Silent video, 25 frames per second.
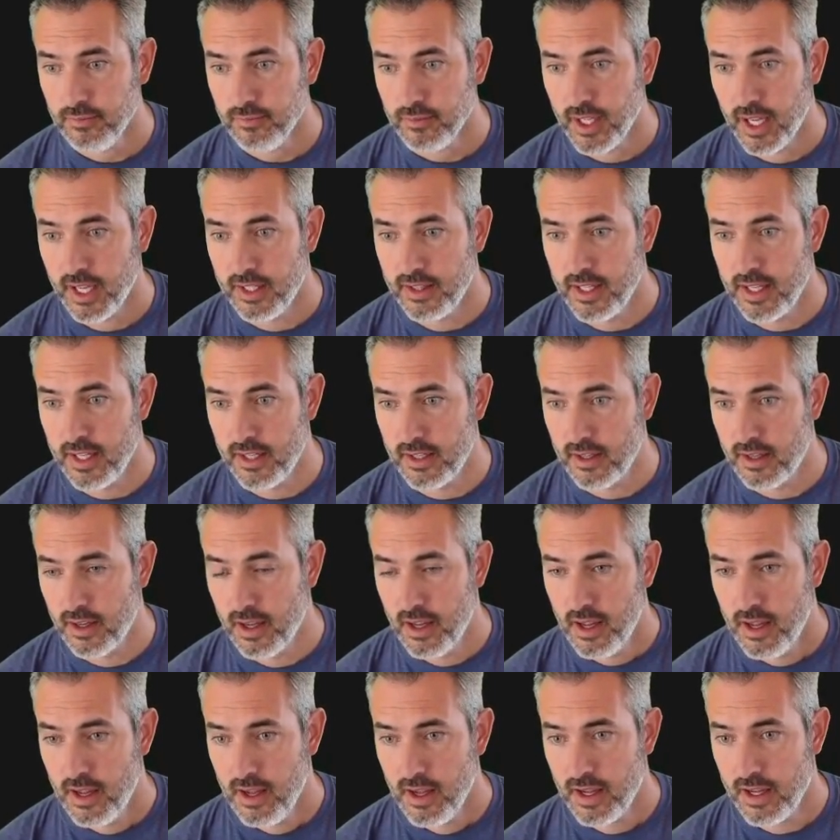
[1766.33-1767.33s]
And then
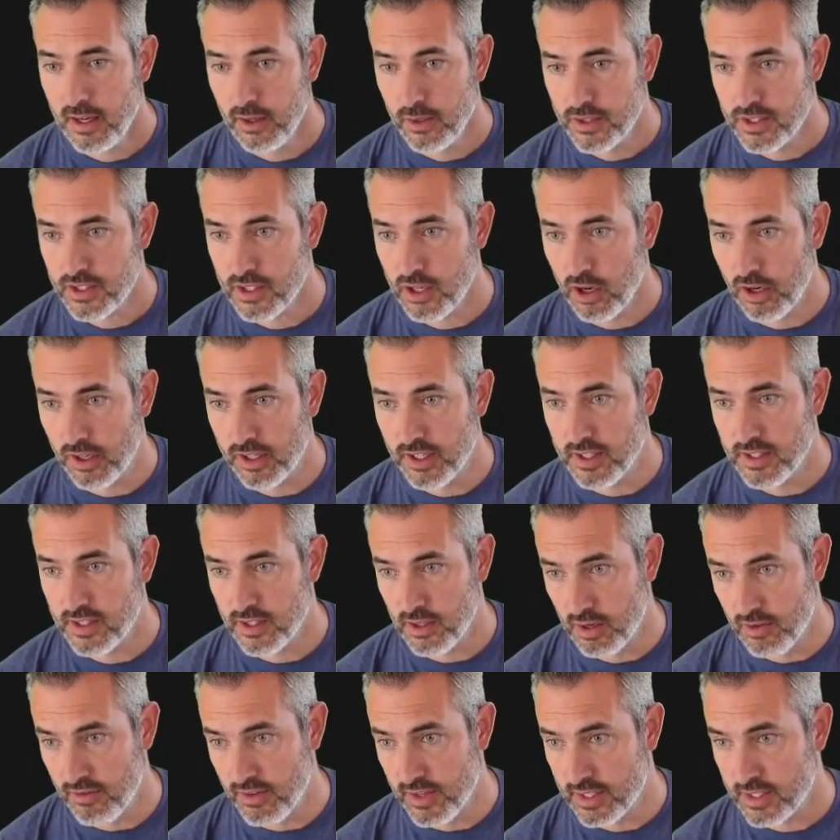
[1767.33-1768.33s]
it'll start the
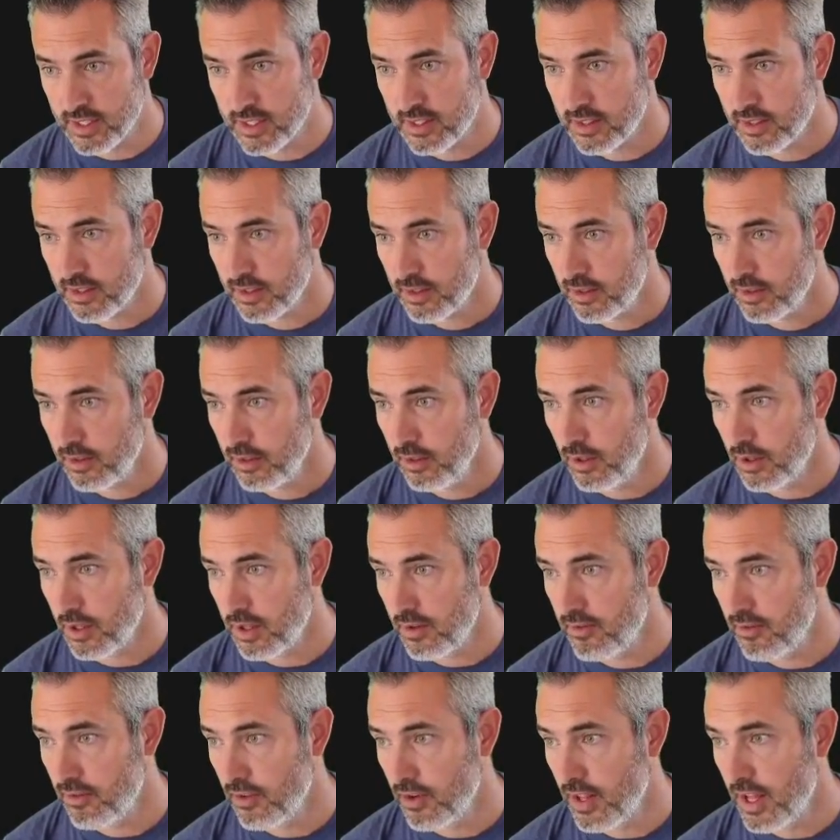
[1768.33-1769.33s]
service looking
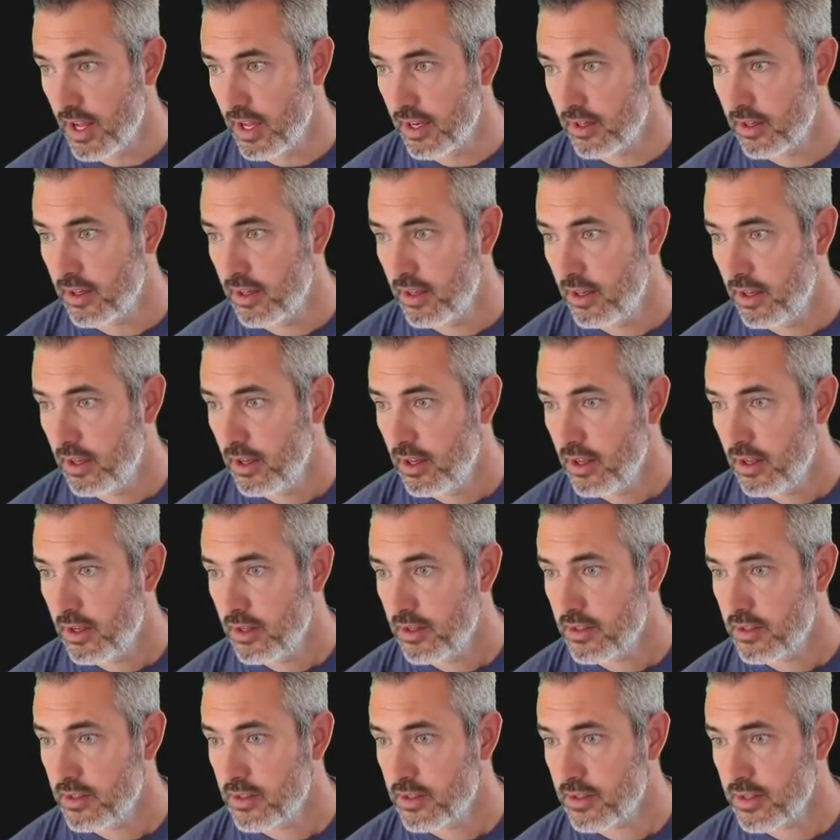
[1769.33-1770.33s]
for that.
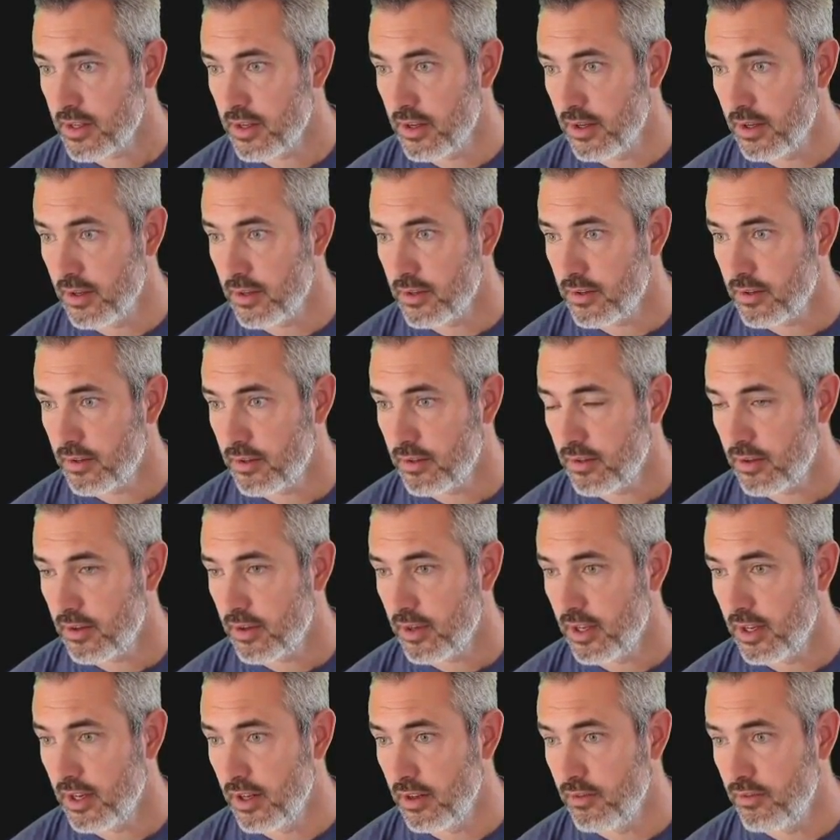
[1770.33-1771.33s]
So,
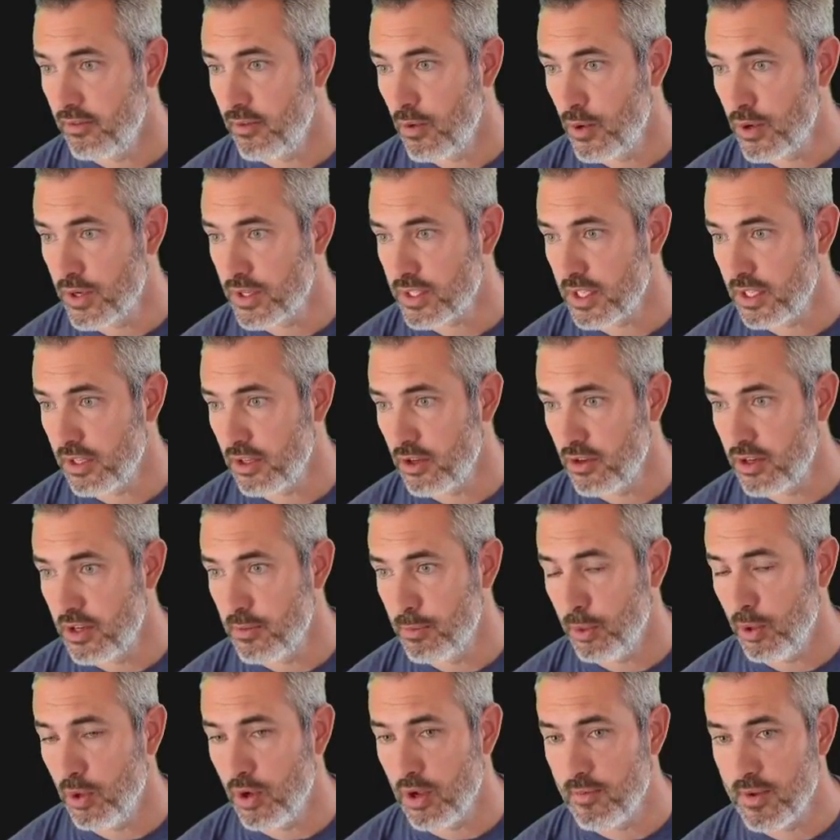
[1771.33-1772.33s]
and it'll force a new
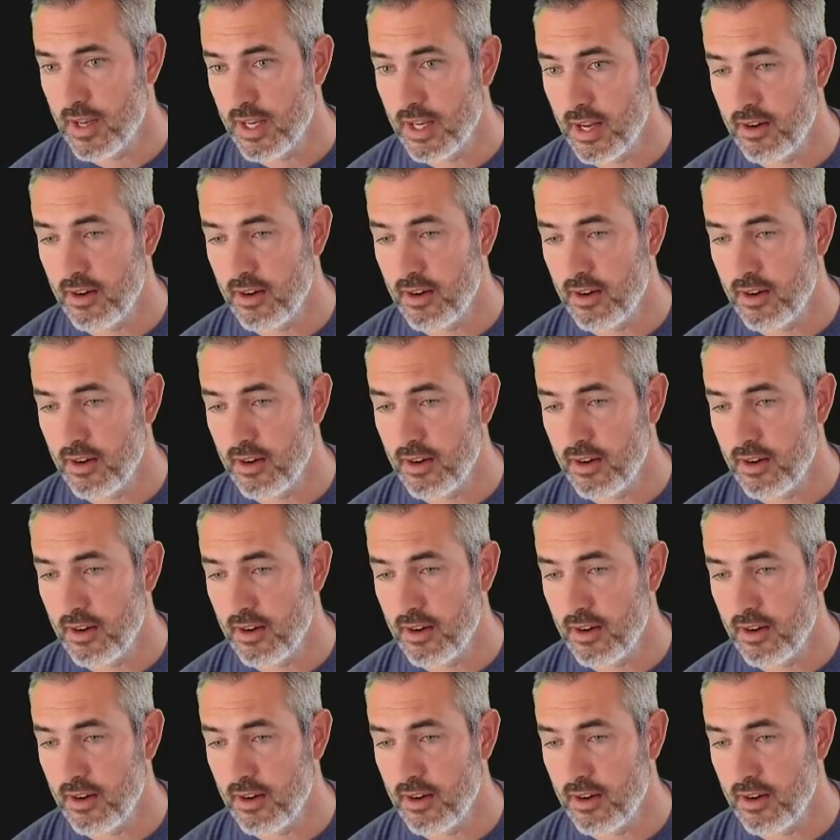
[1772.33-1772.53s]
deployment.